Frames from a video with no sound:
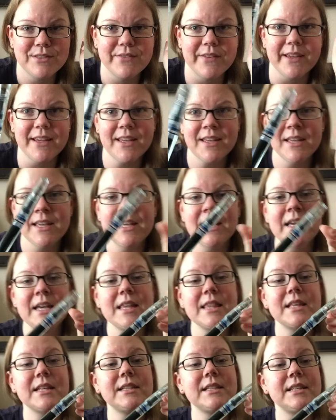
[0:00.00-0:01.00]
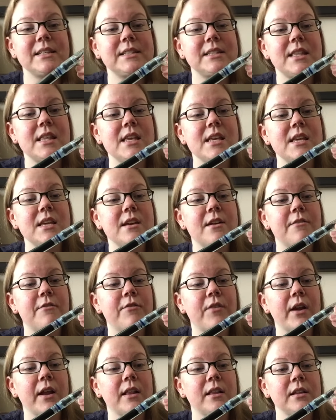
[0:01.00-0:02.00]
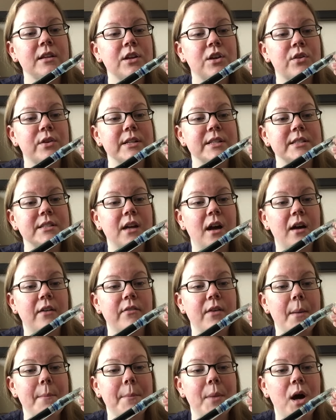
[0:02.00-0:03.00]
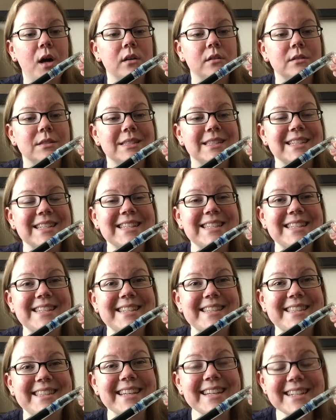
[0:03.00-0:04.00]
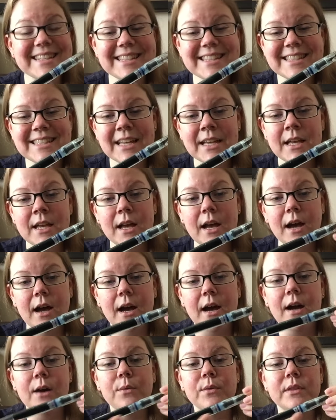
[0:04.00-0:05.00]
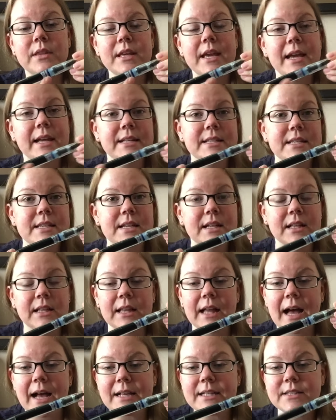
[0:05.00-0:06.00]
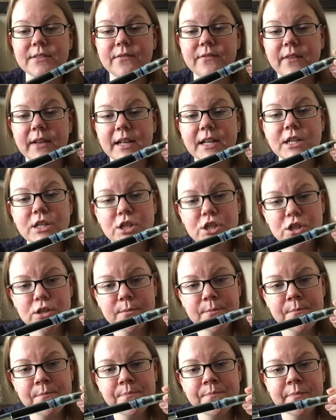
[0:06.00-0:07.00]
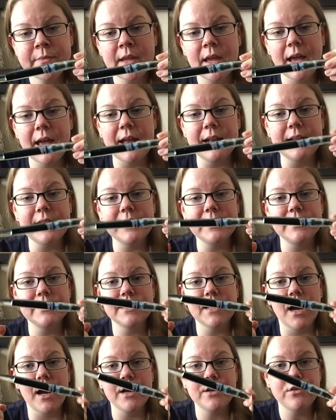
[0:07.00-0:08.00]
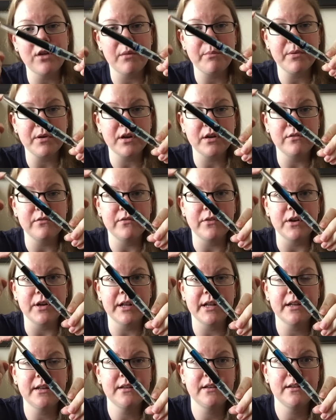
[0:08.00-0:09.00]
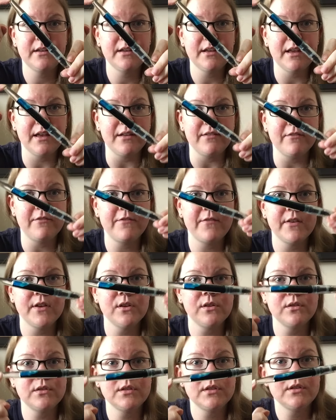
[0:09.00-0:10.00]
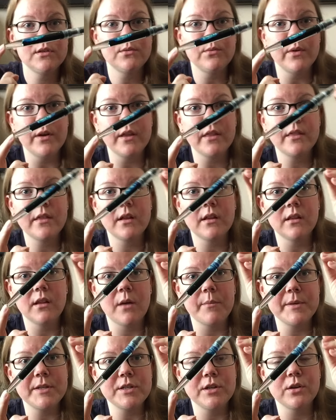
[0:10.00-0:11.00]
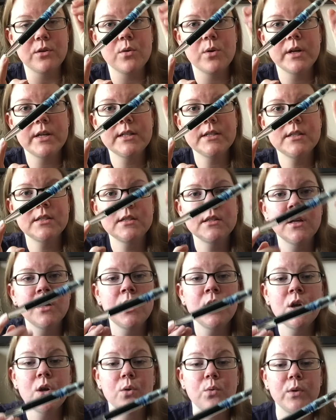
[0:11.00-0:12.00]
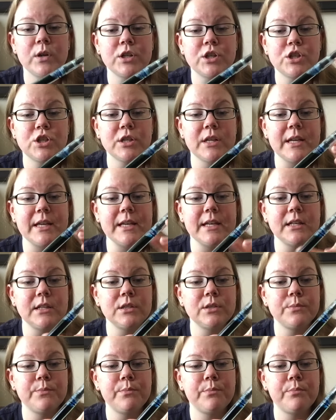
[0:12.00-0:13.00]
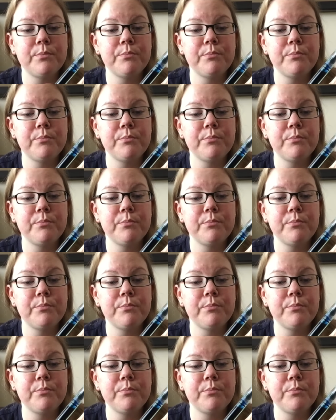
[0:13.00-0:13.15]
of ink. This is the Franklin-Christoph Model 66 uh, with the antique glass finish, and it is eyedropper converted and filled with Lamy turquoise, which is